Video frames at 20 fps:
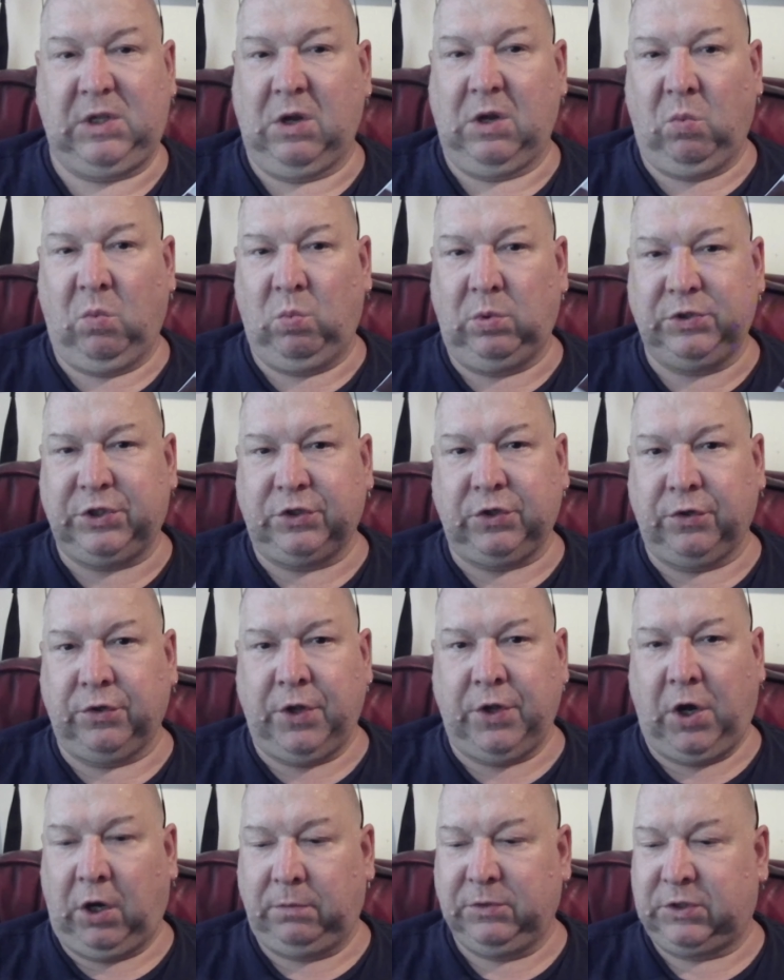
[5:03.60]
Wouldn't have done the
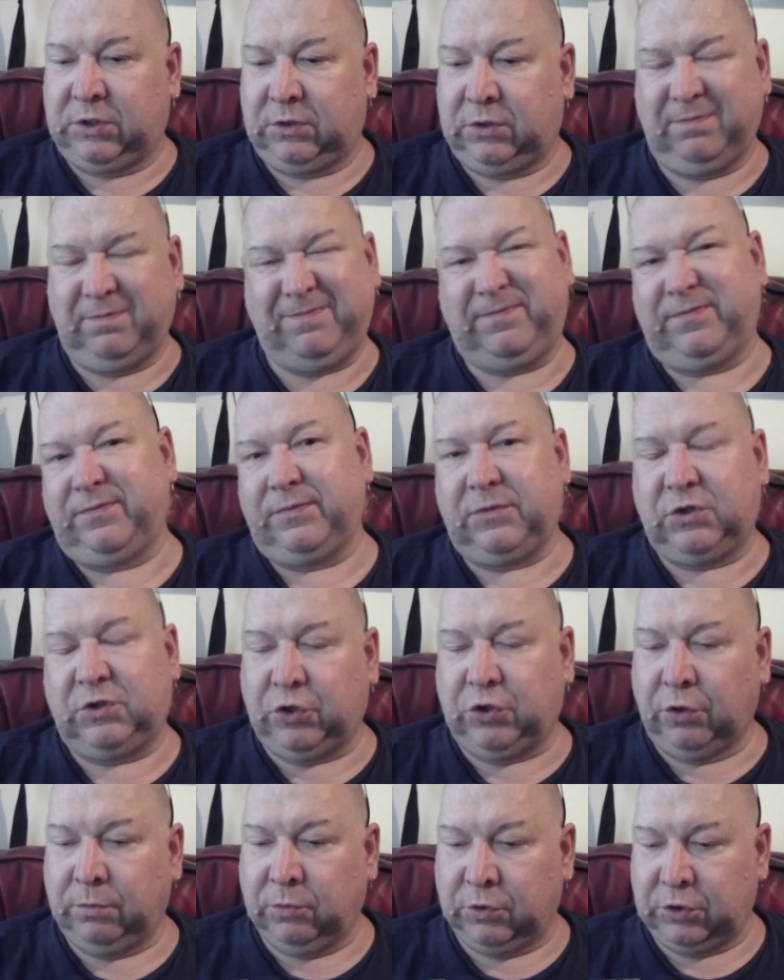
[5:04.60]
hops
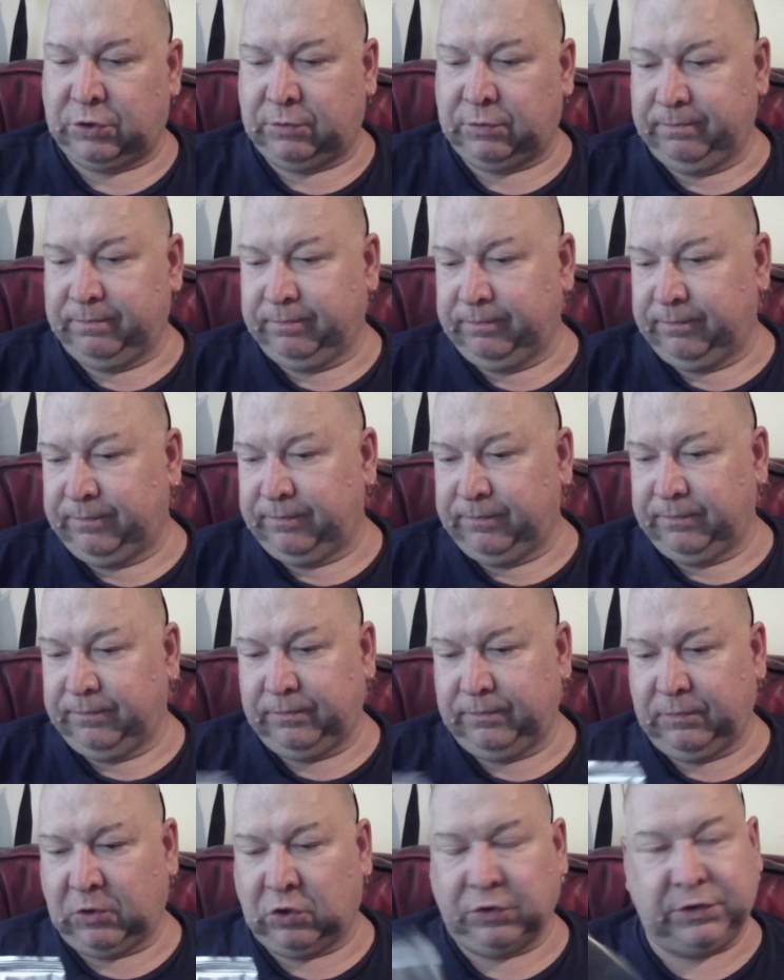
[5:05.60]
too much
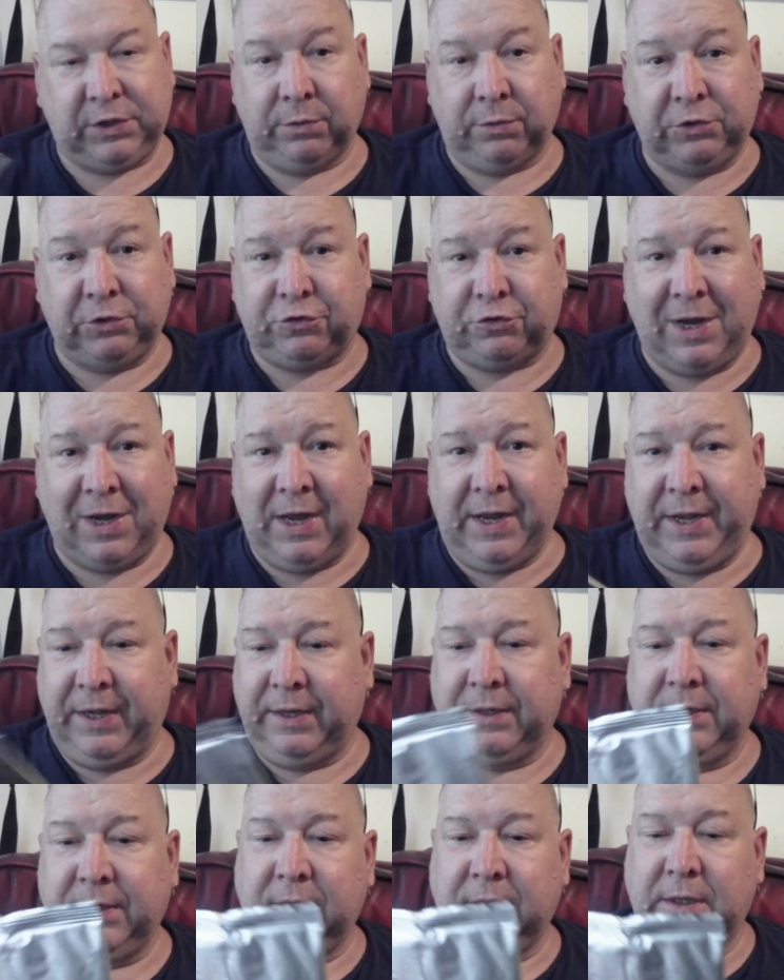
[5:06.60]
because they were dry.
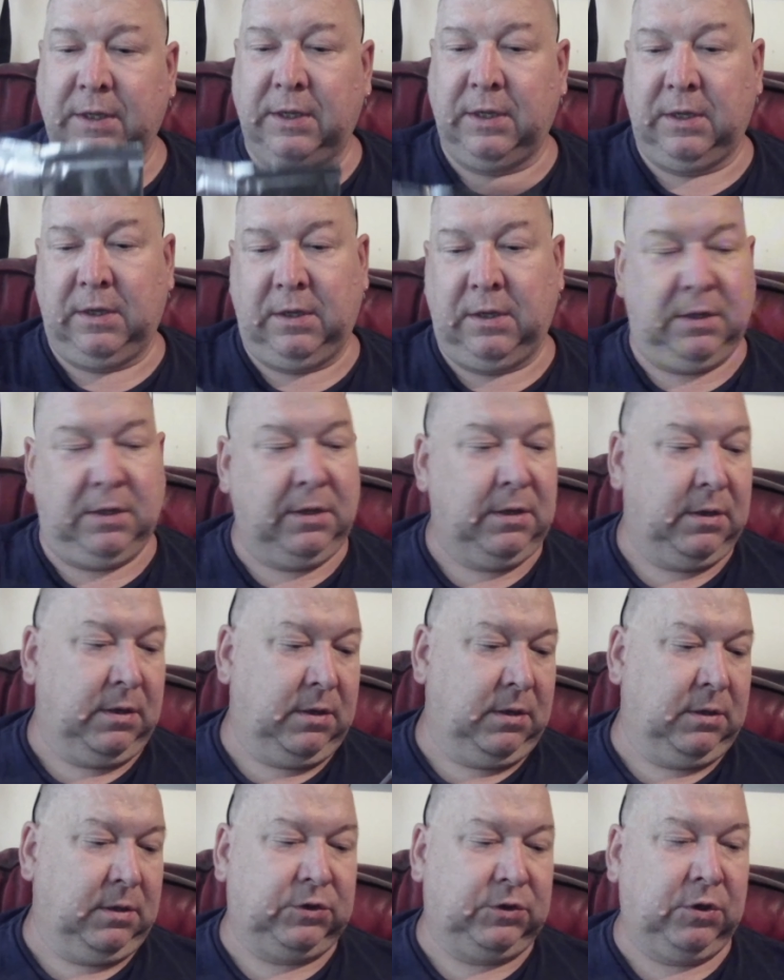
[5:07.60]

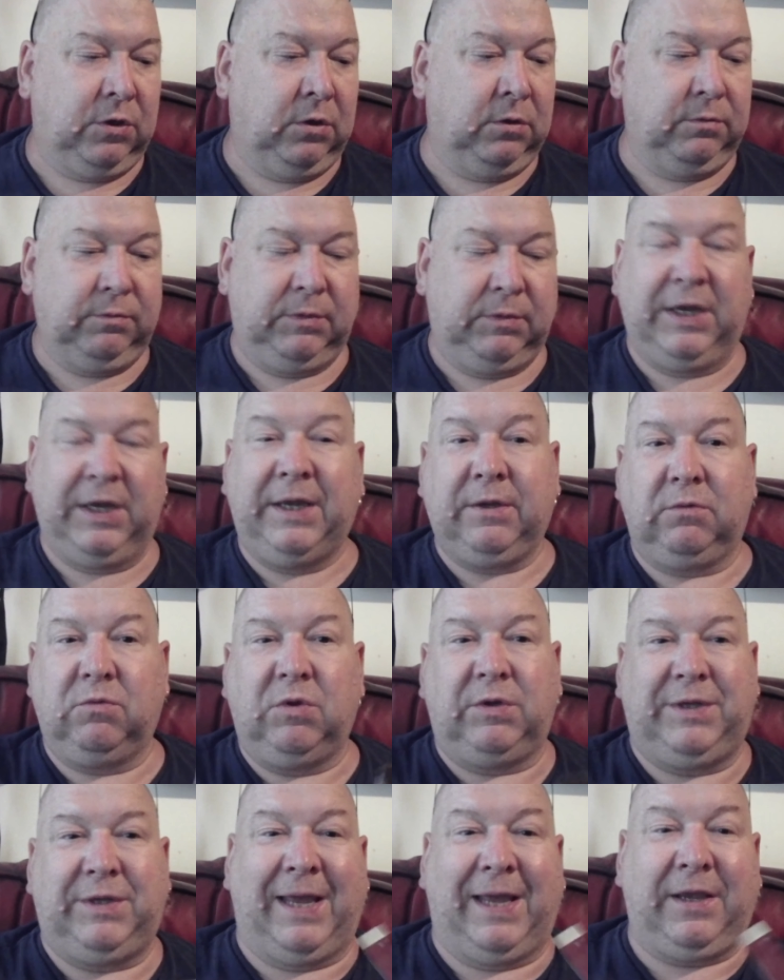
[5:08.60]
So
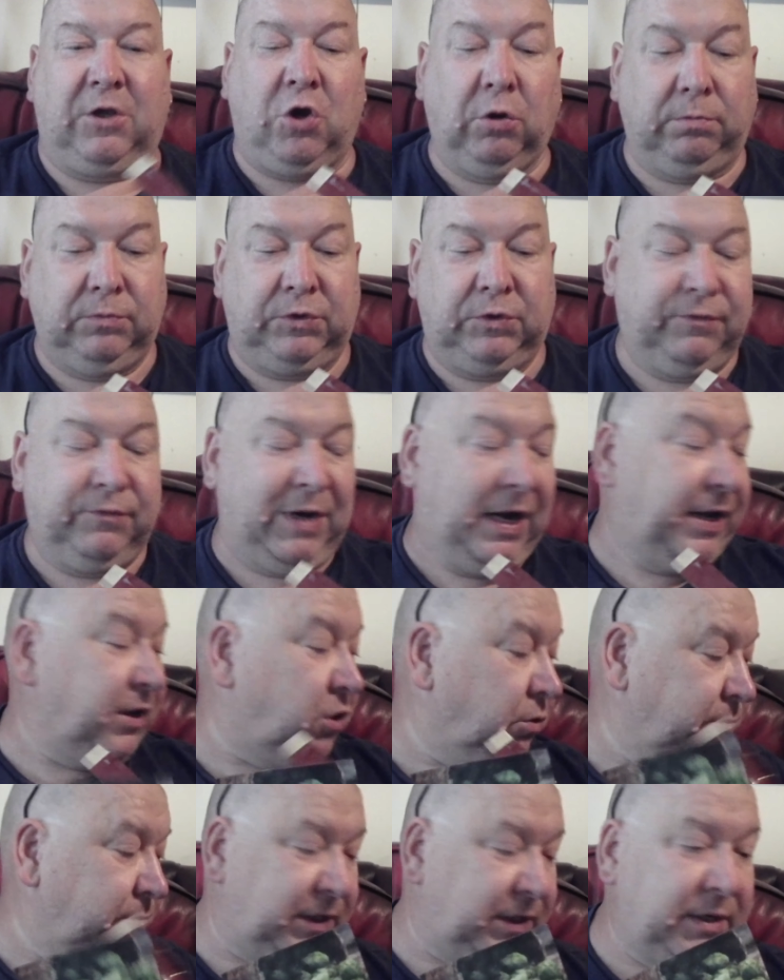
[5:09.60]
it comes
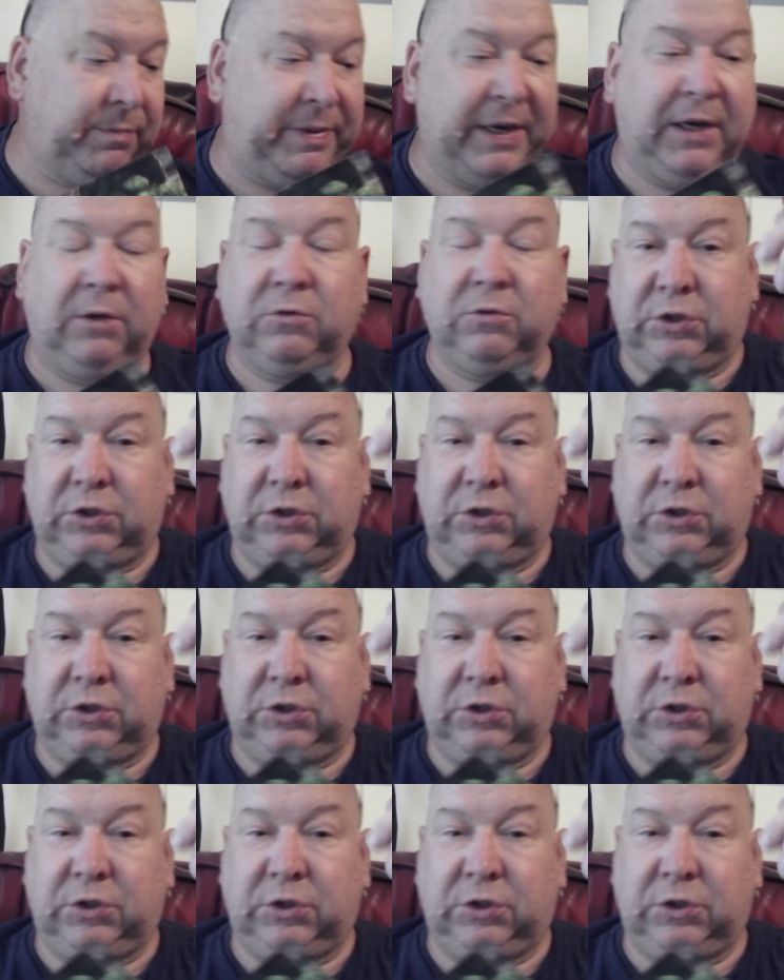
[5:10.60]
in a pouch,